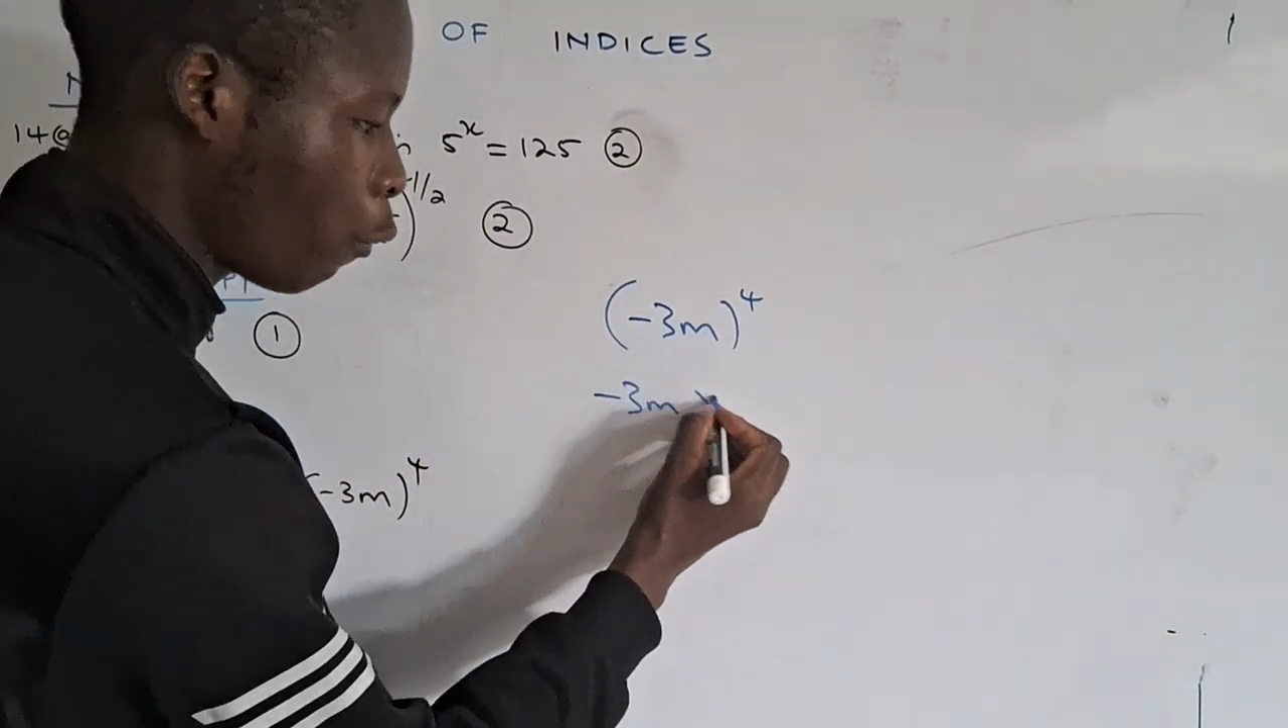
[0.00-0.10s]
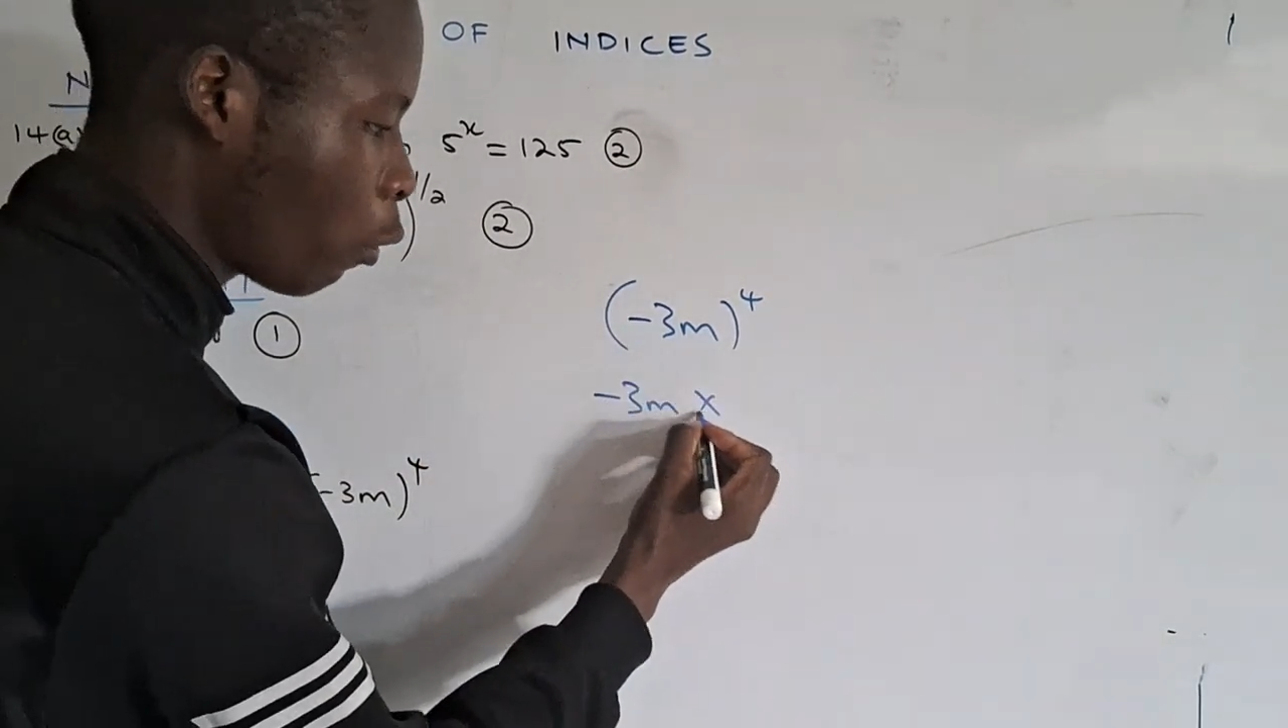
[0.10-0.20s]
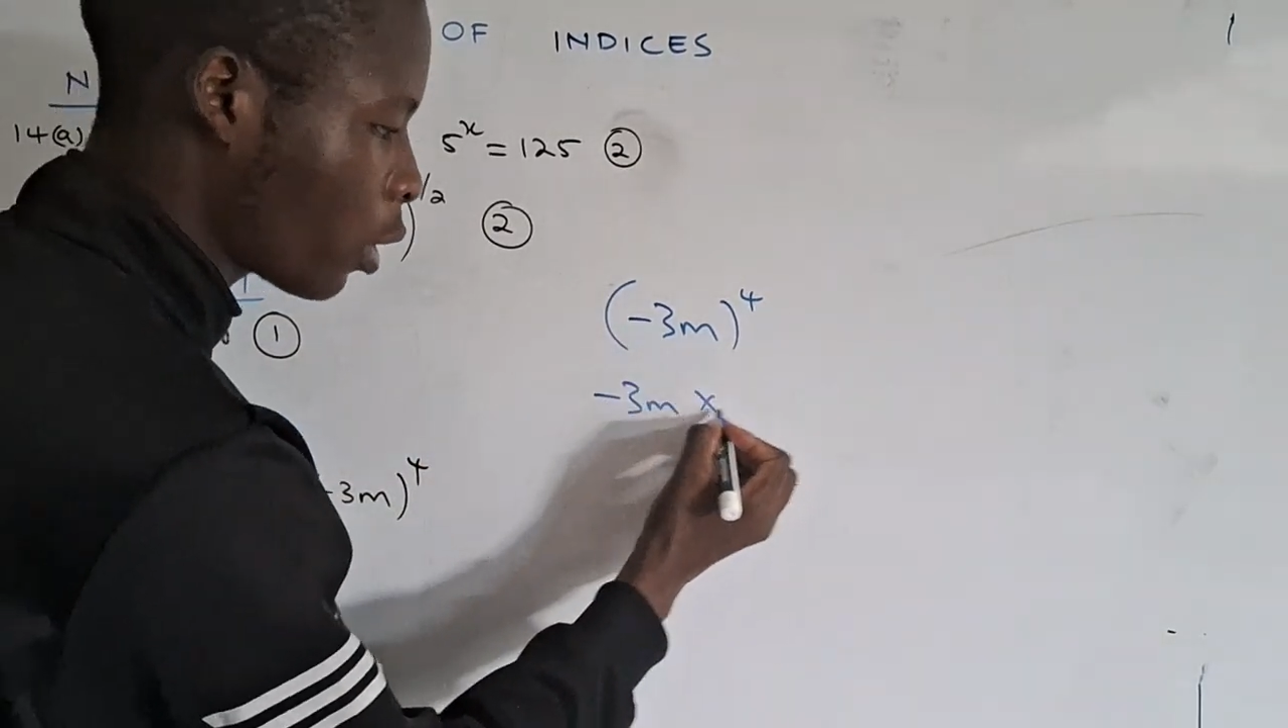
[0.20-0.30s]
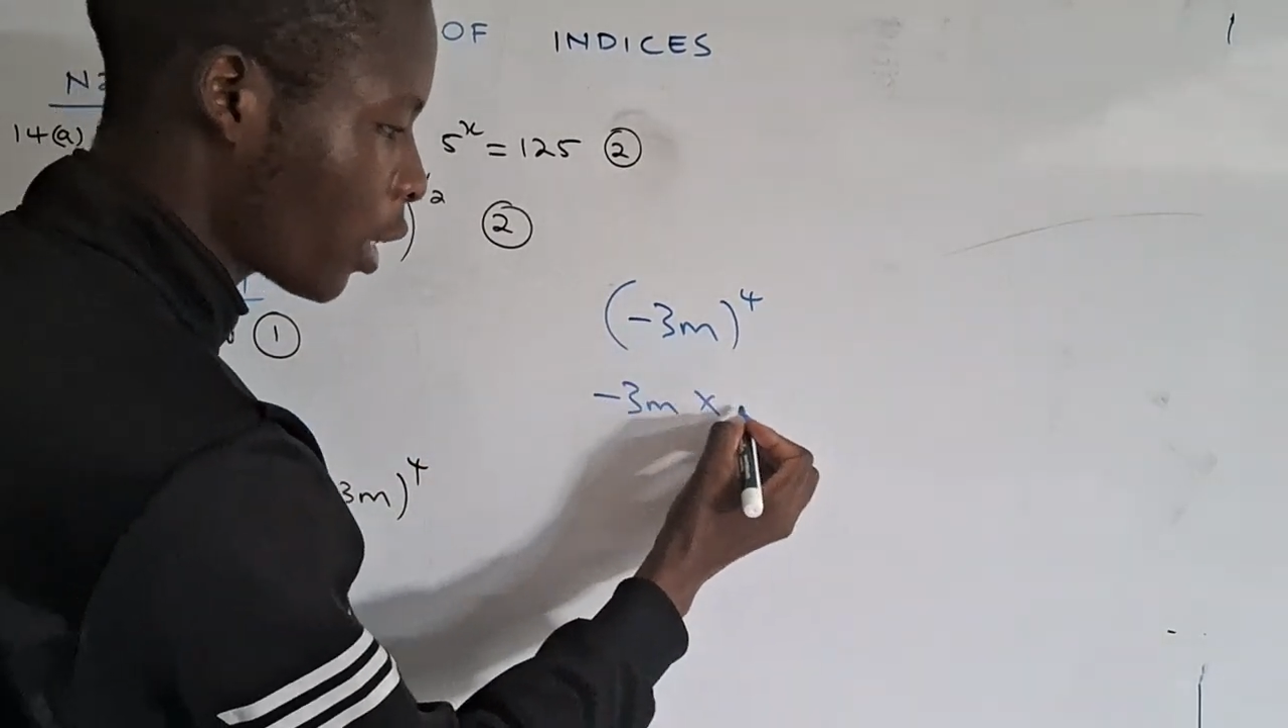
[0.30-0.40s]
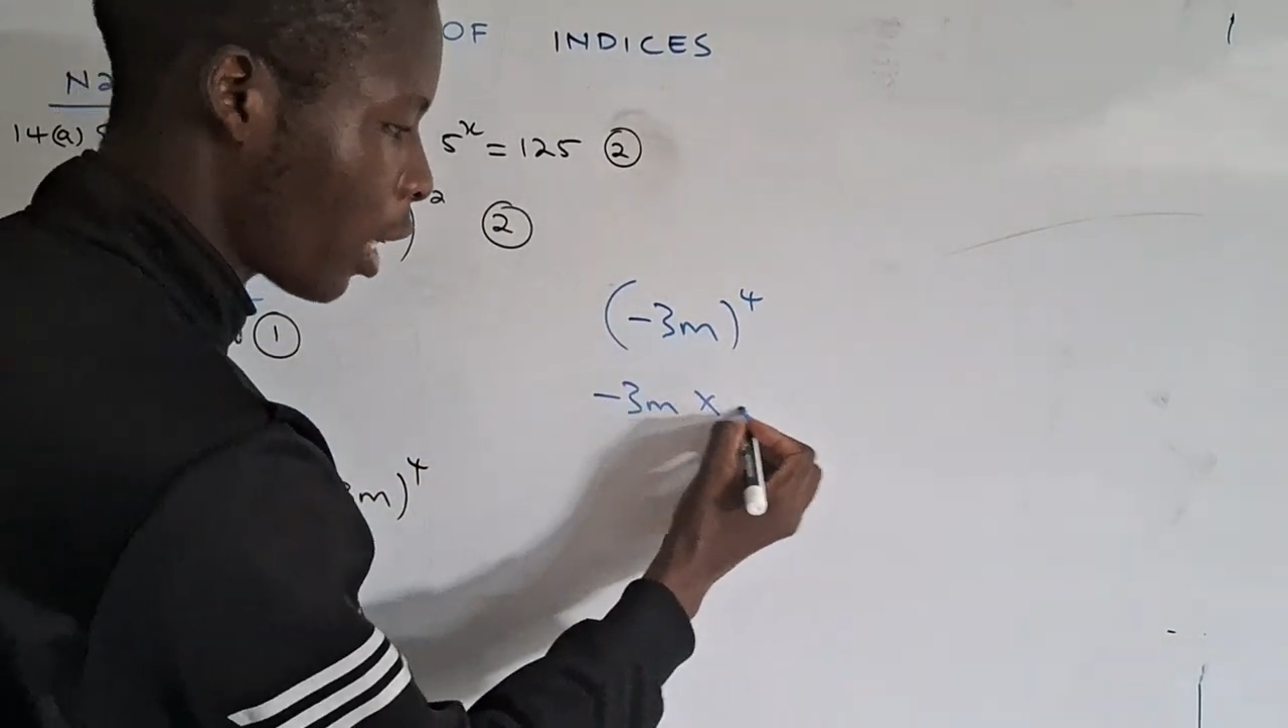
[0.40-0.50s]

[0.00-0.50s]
4